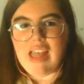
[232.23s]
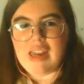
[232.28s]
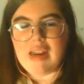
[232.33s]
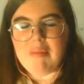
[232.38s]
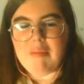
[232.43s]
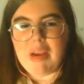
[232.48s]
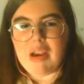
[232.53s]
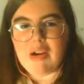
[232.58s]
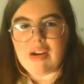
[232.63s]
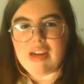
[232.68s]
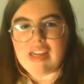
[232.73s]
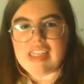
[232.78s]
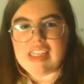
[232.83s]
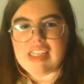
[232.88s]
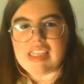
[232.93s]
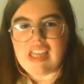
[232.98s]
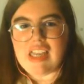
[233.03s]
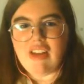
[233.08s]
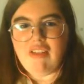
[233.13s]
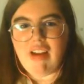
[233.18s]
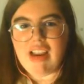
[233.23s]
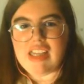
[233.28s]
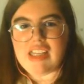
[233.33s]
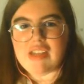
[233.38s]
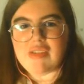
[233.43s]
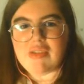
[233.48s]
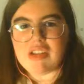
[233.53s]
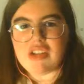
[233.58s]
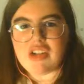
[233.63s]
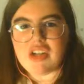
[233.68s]
that An American
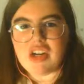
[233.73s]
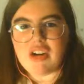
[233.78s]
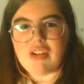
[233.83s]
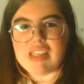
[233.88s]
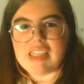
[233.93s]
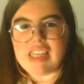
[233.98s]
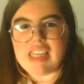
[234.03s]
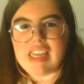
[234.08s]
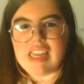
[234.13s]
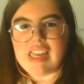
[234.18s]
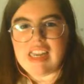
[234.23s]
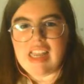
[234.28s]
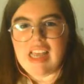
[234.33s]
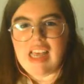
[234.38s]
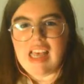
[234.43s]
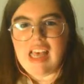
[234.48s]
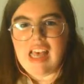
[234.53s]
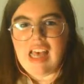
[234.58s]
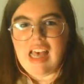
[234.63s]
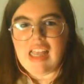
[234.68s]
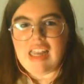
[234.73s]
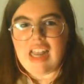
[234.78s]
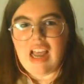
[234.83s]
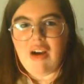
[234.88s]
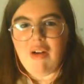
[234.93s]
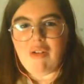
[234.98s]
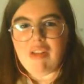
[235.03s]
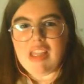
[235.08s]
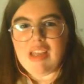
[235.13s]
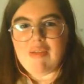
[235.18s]
Sunrise was chosen,
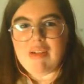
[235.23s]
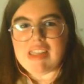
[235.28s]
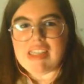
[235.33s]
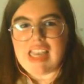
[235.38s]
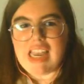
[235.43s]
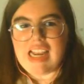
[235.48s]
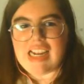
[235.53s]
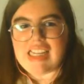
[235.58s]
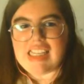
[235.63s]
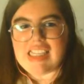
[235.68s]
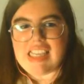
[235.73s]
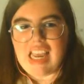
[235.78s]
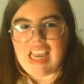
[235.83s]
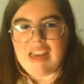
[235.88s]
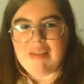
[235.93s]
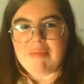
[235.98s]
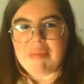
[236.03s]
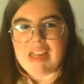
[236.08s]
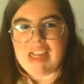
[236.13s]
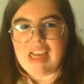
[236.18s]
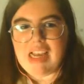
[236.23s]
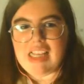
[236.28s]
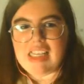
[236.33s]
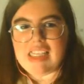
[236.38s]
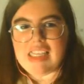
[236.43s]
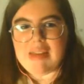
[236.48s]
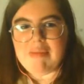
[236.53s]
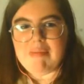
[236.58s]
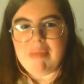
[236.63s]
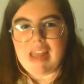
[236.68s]
not only was I excited
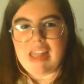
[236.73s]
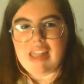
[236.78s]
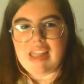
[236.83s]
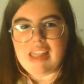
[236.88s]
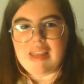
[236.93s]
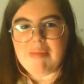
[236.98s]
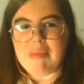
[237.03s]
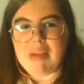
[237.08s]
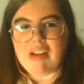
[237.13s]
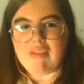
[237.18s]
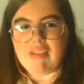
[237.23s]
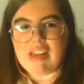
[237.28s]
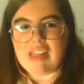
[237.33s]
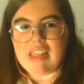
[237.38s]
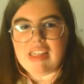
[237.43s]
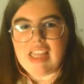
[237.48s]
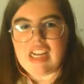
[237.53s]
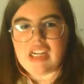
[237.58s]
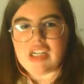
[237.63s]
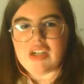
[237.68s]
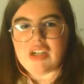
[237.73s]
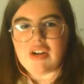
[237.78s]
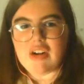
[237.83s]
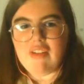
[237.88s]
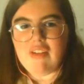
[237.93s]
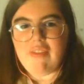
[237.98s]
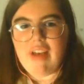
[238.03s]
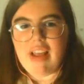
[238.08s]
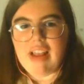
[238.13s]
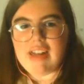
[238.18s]
because it meant the Big Read
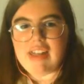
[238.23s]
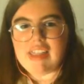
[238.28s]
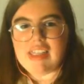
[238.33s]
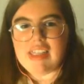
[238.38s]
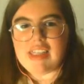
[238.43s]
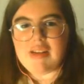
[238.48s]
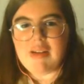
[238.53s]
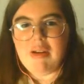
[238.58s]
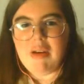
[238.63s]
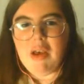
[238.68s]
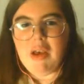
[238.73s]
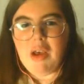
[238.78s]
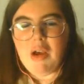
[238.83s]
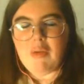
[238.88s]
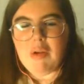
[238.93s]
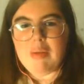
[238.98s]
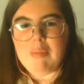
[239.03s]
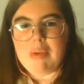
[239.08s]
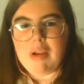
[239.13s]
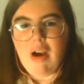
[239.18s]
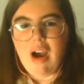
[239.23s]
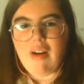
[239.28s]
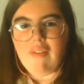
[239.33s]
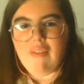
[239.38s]
Lakeshore events would be